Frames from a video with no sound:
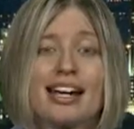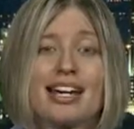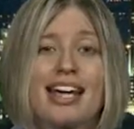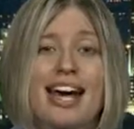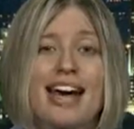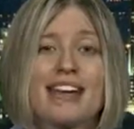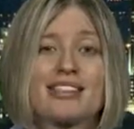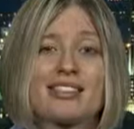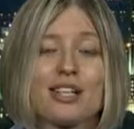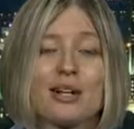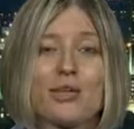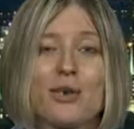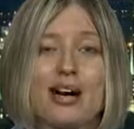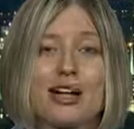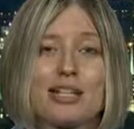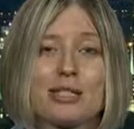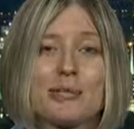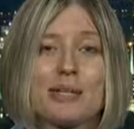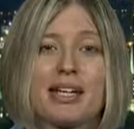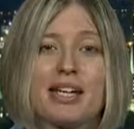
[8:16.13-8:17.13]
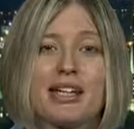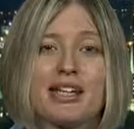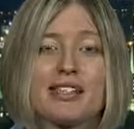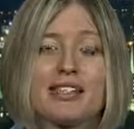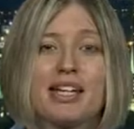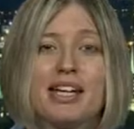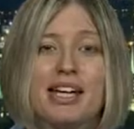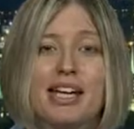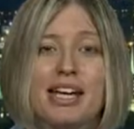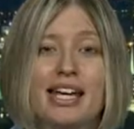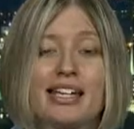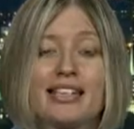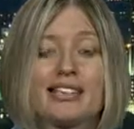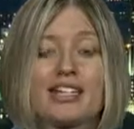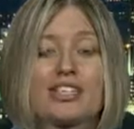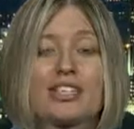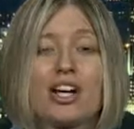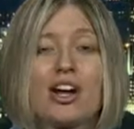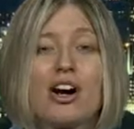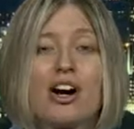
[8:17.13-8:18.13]
casting-wise, because it's
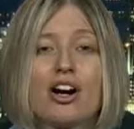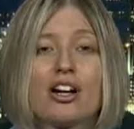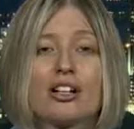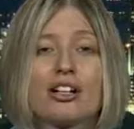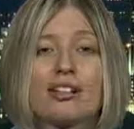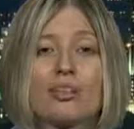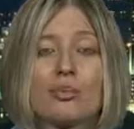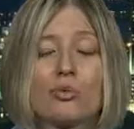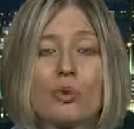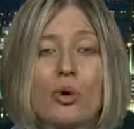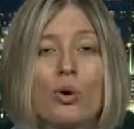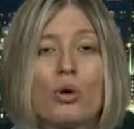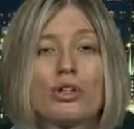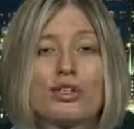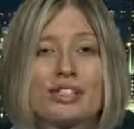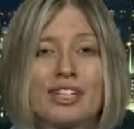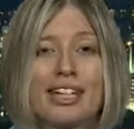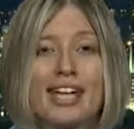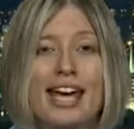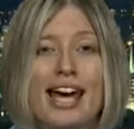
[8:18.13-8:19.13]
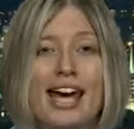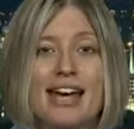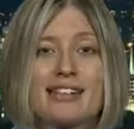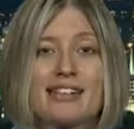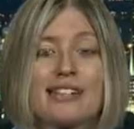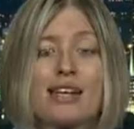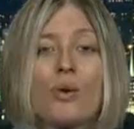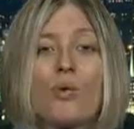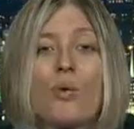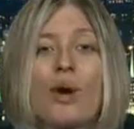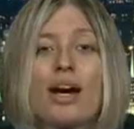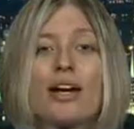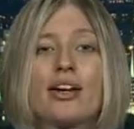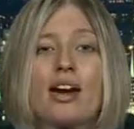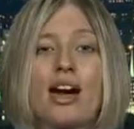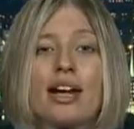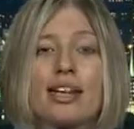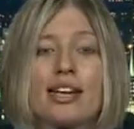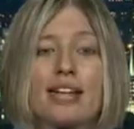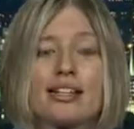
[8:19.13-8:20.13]
such a hard role to cast that why
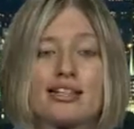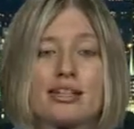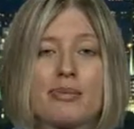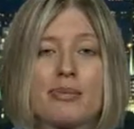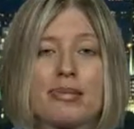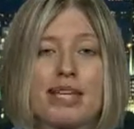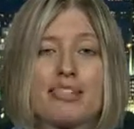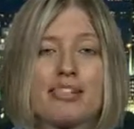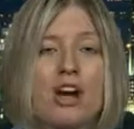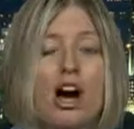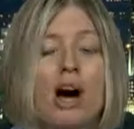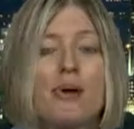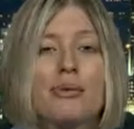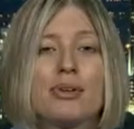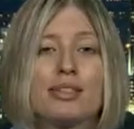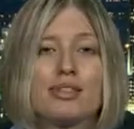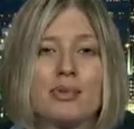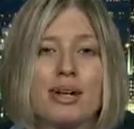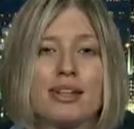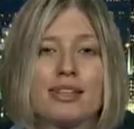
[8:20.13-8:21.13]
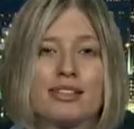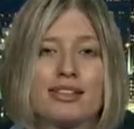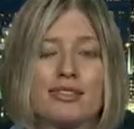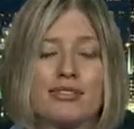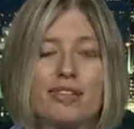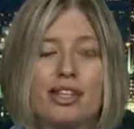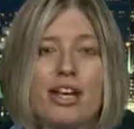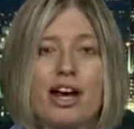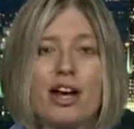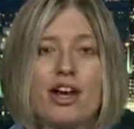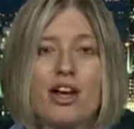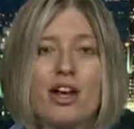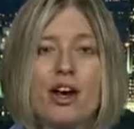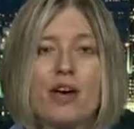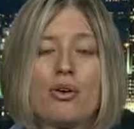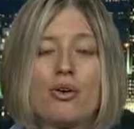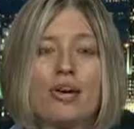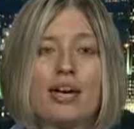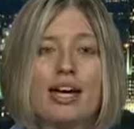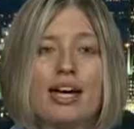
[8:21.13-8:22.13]
not get someone that's almost relatively
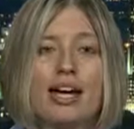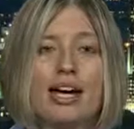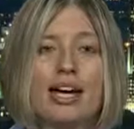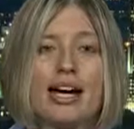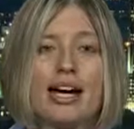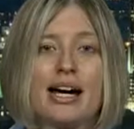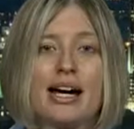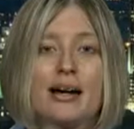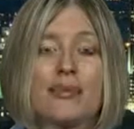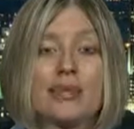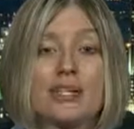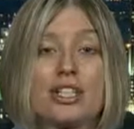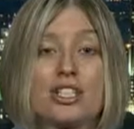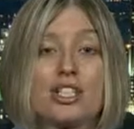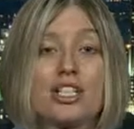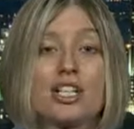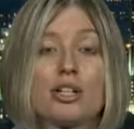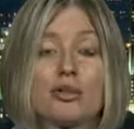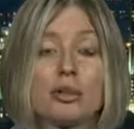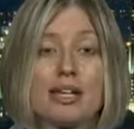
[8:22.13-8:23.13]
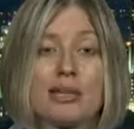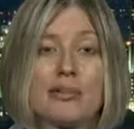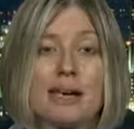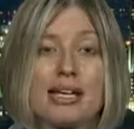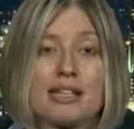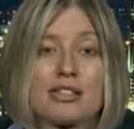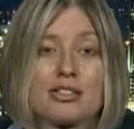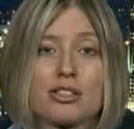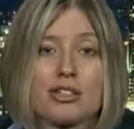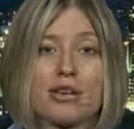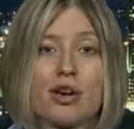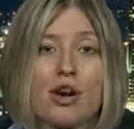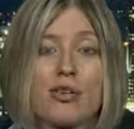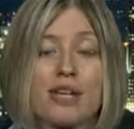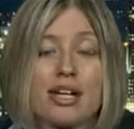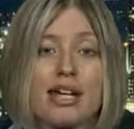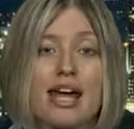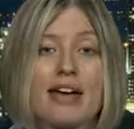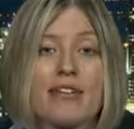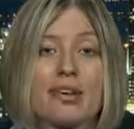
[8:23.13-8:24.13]
unknown, because she can really make this her
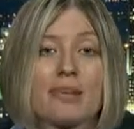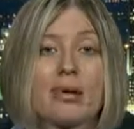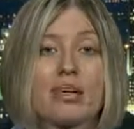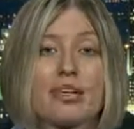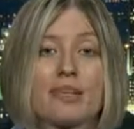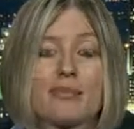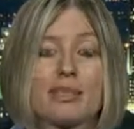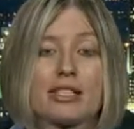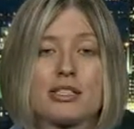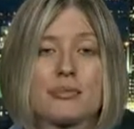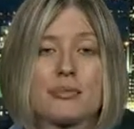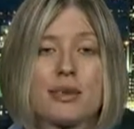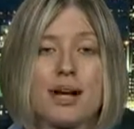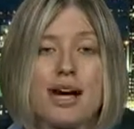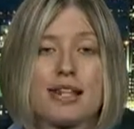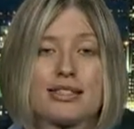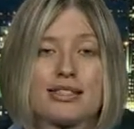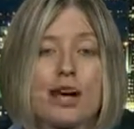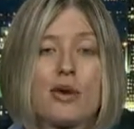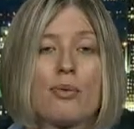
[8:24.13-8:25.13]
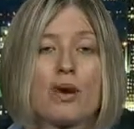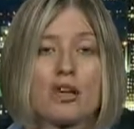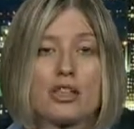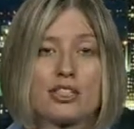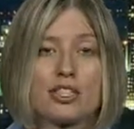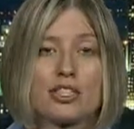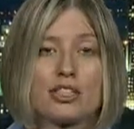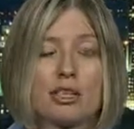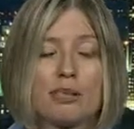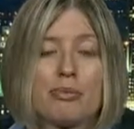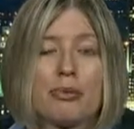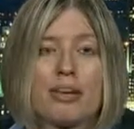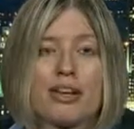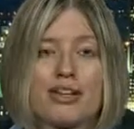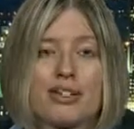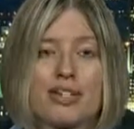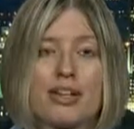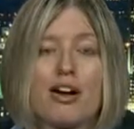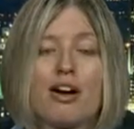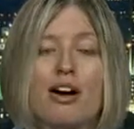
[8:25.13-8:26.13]
own and everyone can be surprised how well she's going to pull
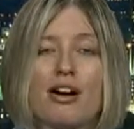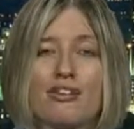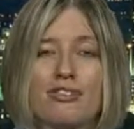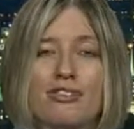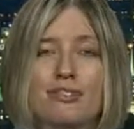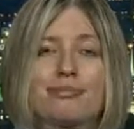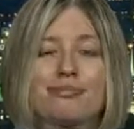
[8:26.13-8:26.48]
this thing off.